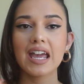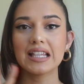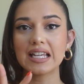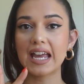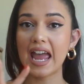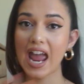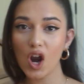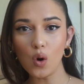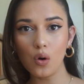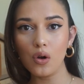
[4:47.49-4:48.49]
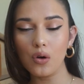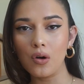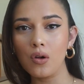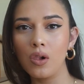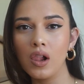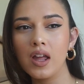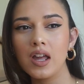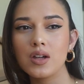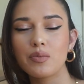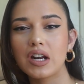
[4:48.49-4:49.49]
It's like hair oil,
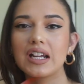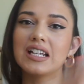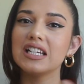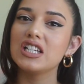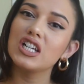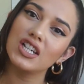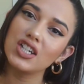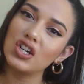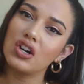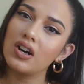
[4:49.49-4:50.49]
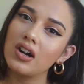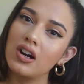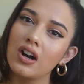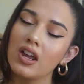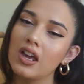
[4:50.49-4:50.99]
but a conditioner.